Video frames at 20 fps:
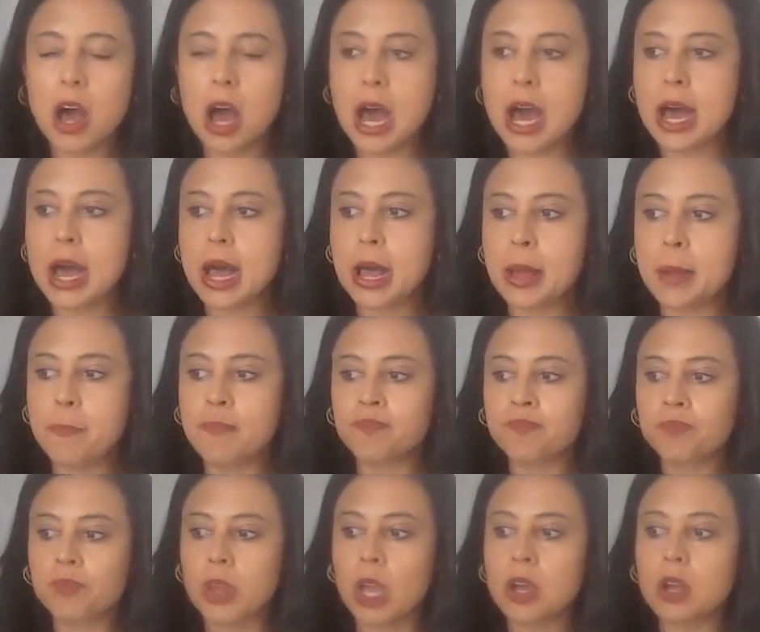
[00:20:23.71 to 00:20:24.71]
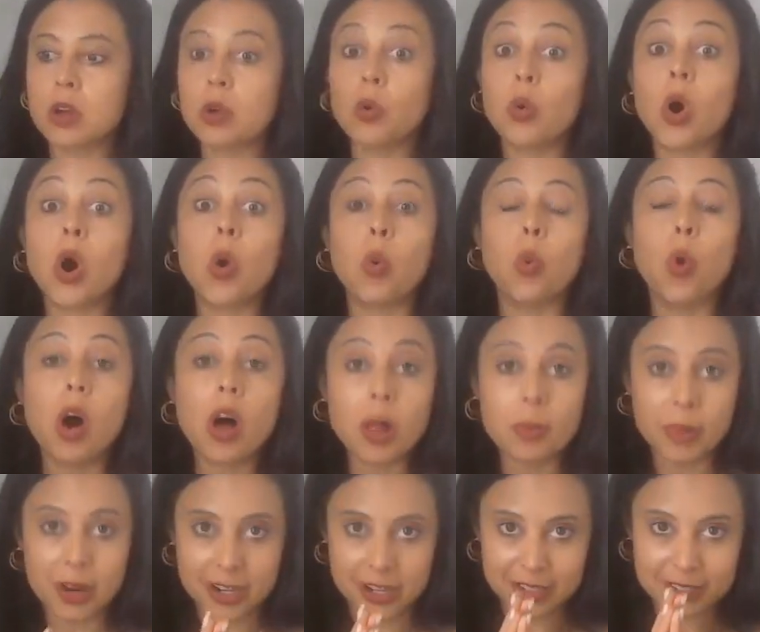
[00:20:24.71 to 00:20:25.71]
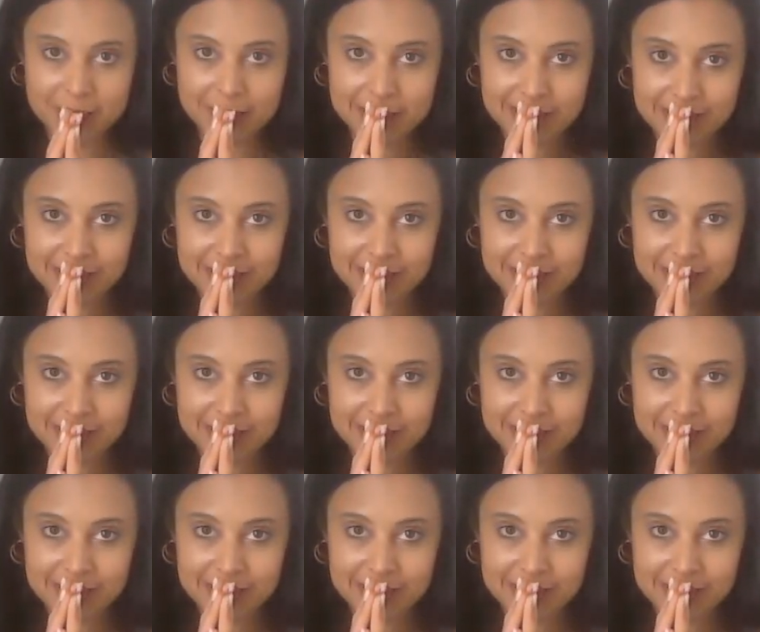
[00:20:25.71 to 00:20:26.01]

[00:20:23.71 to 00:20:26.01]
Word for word: Um, Walmart.